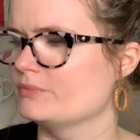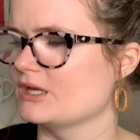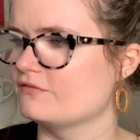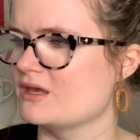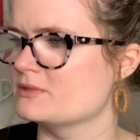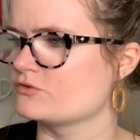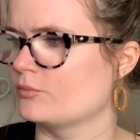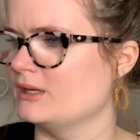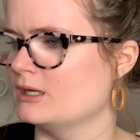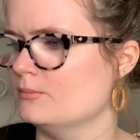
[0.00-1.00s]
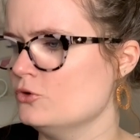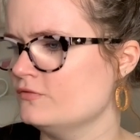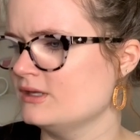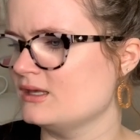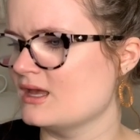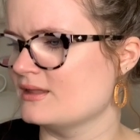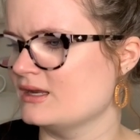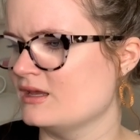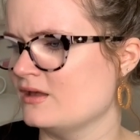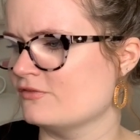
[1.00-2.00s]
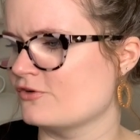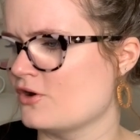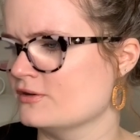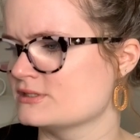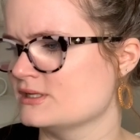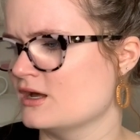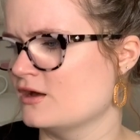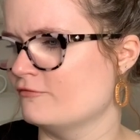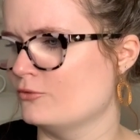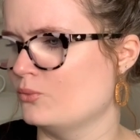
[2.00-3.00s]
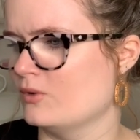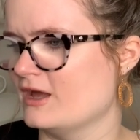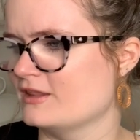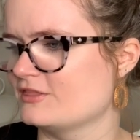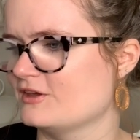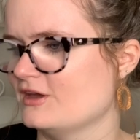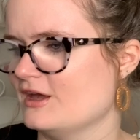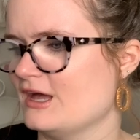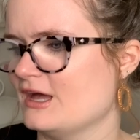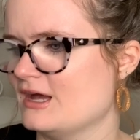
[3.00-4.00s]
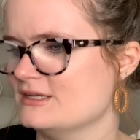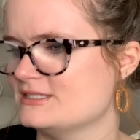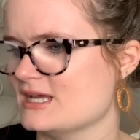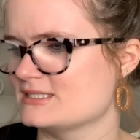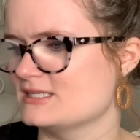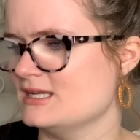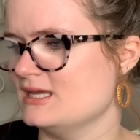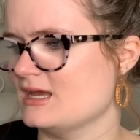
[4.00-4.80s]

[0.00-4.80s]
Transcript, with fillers: like famous for being in a movie and then he falls in love with Uh, Destiny.